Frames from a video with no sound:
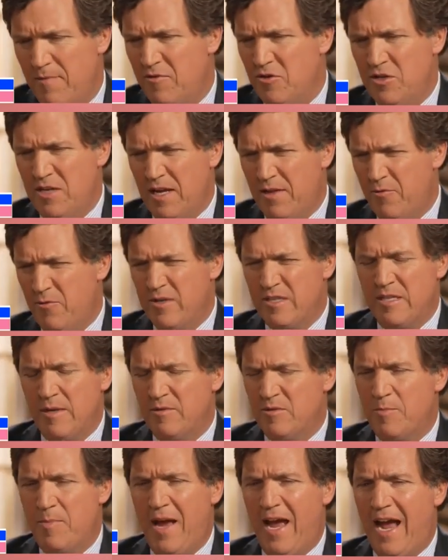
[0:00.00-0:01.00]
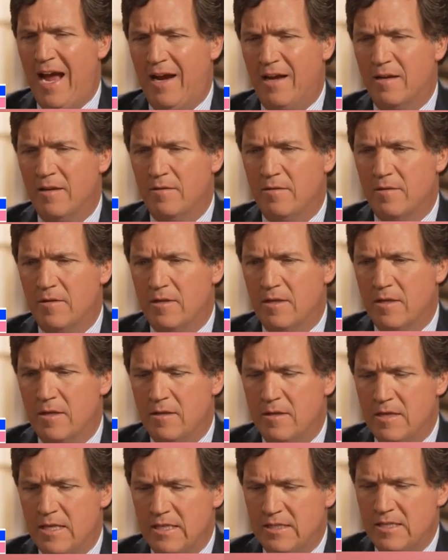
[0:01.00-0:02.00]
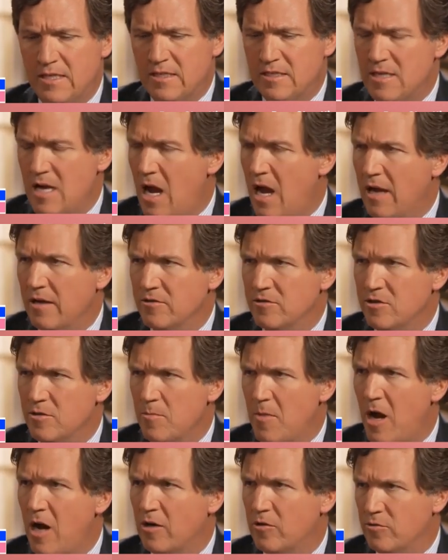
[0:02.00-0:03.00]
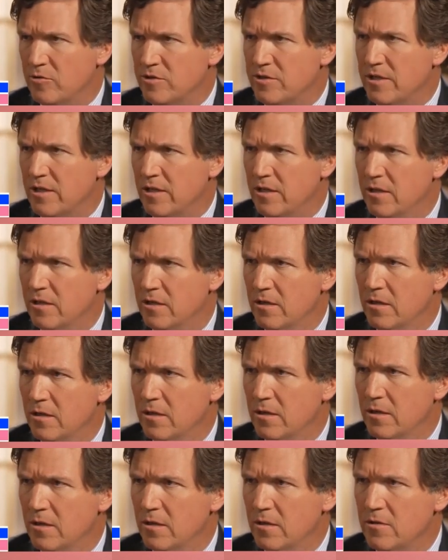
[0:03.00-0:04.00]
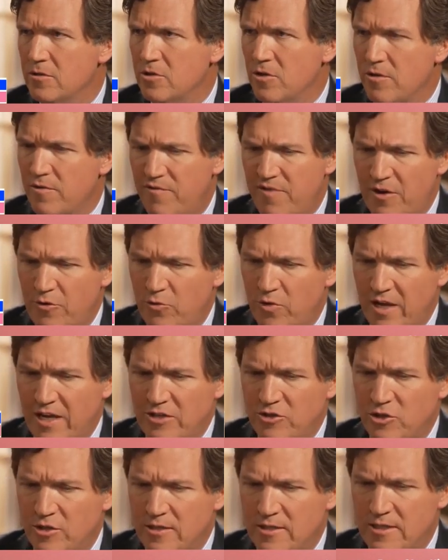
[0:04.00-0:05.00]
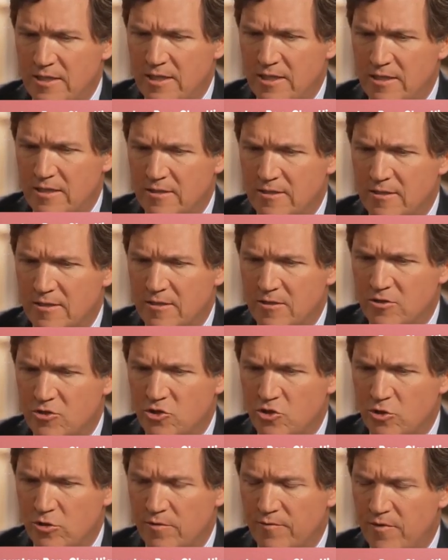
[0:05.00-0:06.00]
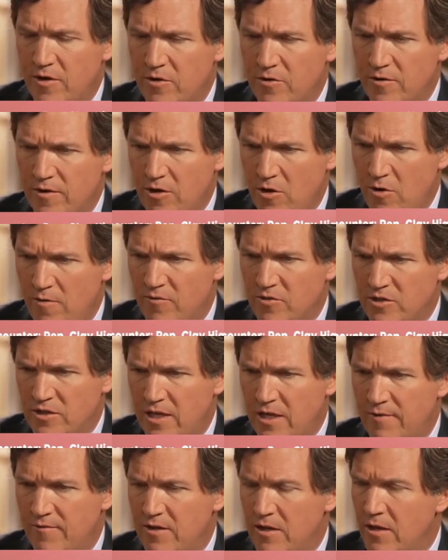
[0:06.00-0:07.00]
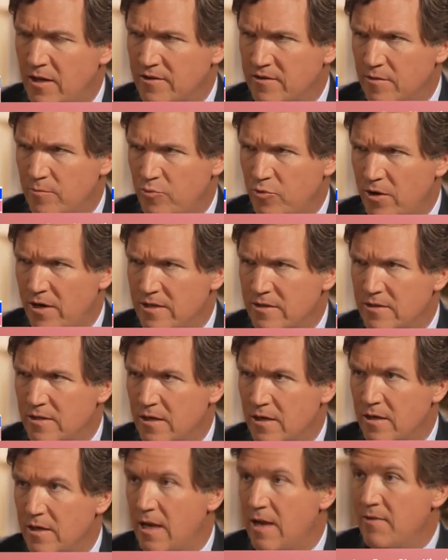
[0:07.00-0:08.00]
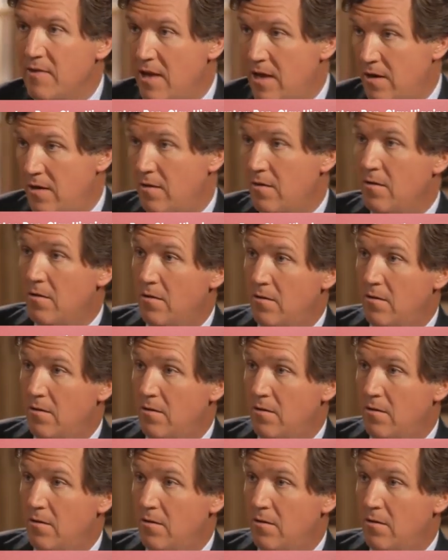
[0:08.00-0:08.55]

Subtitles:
you take three steps back, this is not democracy. So the federal agencies serve under the oversight of the elected president and then